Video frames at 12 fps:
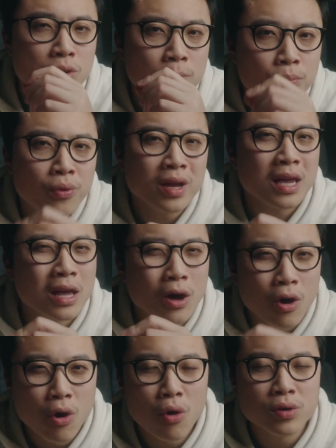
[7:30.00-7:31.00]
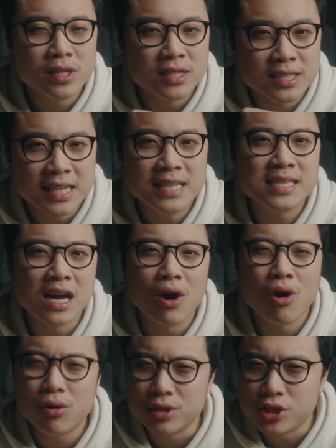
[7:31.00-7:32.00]
bring all the detail,
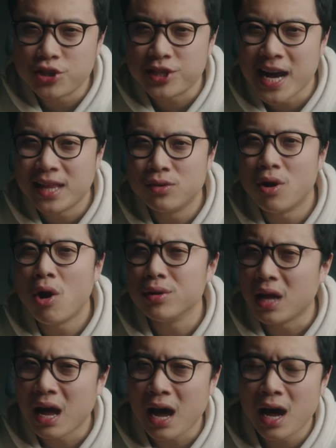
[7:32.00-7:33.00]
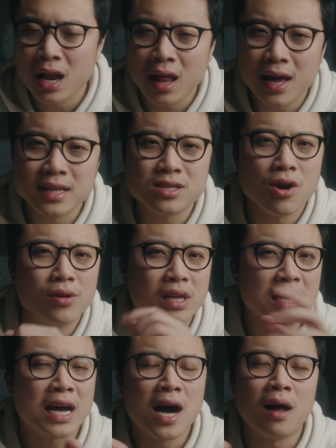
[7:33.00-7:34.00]
all the shadow, all the highlights, all the
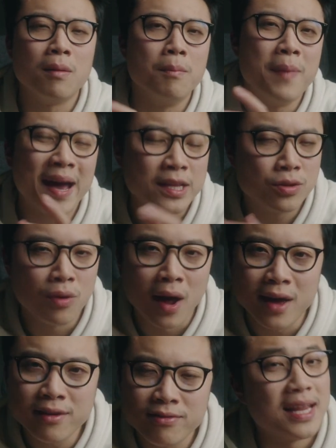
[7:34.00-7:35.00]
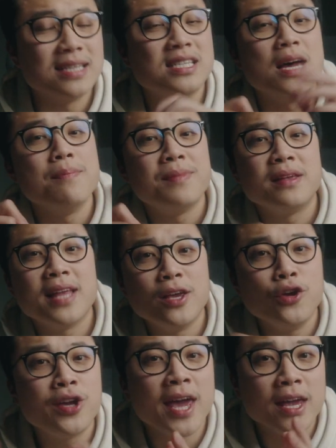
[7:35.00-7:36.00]
color back to life. That's something that
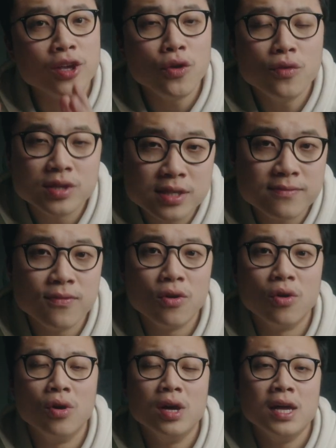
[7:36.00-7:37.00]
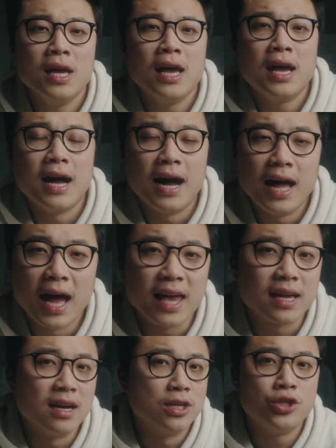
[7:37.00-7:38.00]
you can use for like
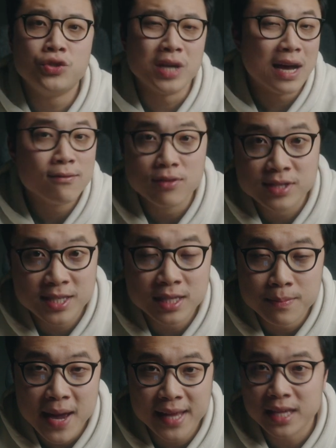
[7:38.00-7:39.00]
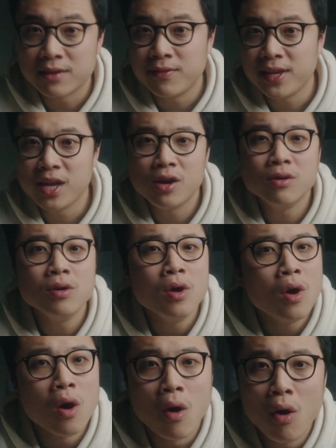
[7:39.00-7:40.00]
a travel cinematic video,
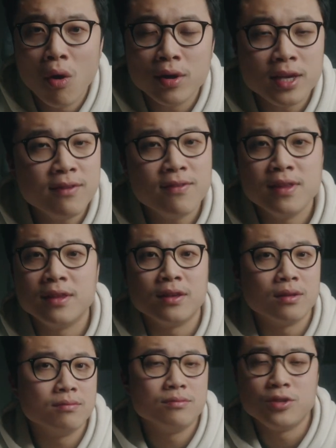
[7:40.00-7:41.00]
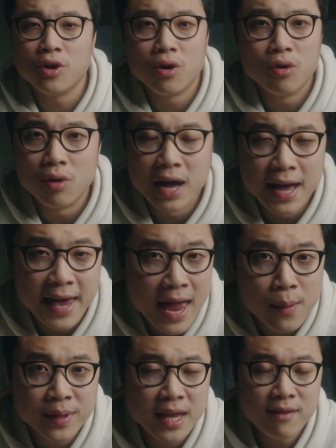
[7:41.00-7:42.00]
or even your
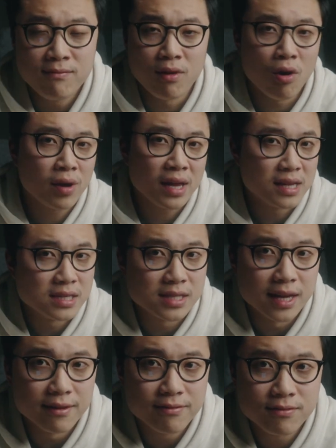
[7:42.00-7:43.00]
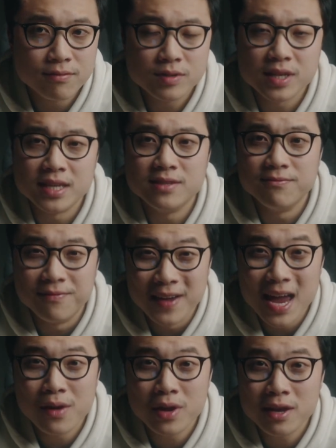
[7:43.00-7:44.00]
everyday vlogging and stuff. So it's
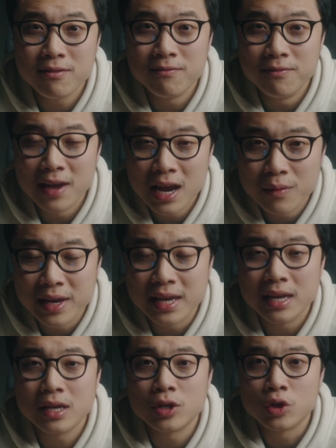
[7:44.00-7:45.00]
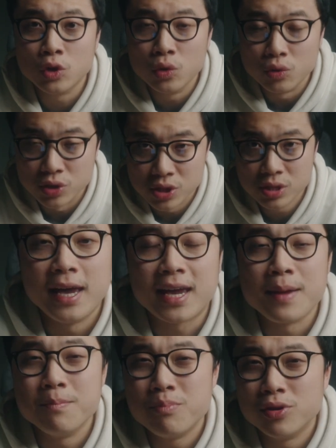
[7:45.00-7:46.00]
very, very good. It
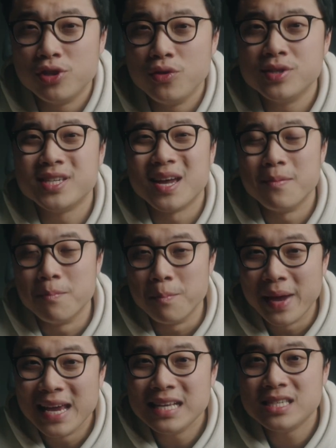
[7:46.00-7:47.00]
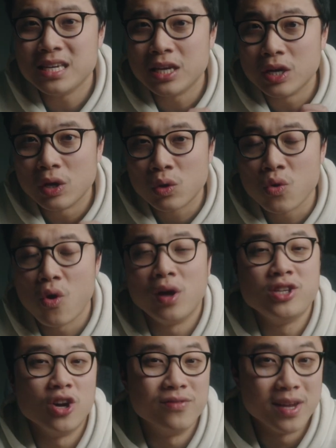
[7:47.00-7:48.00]
can produce amazing
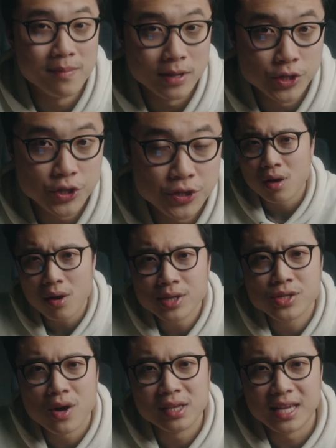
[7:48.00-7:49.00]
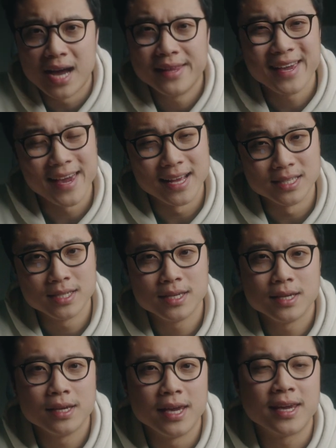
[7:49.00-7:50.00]
quality of image. Also, on the other hand,
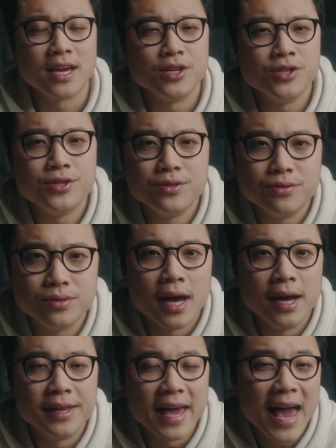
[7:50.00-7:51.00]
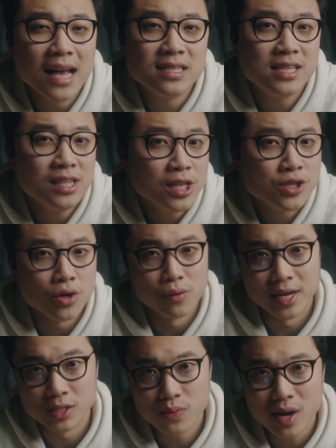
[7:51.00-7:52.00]
it can shoot the S-Cinetone
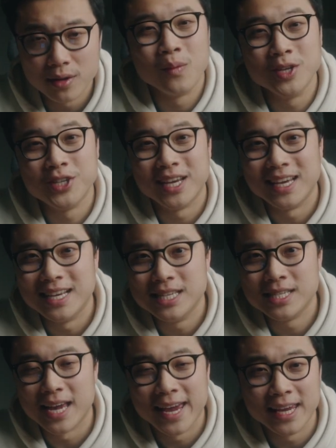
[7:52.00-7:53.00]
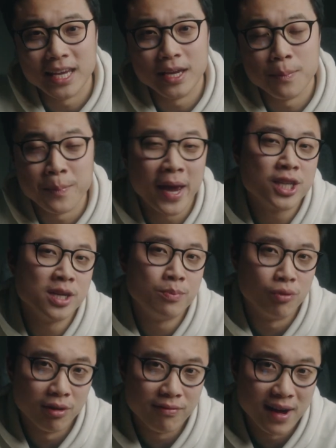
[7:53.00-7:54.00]
as well, which is a picture
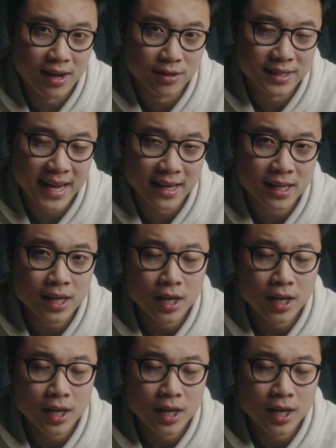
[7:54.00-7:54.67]
profile that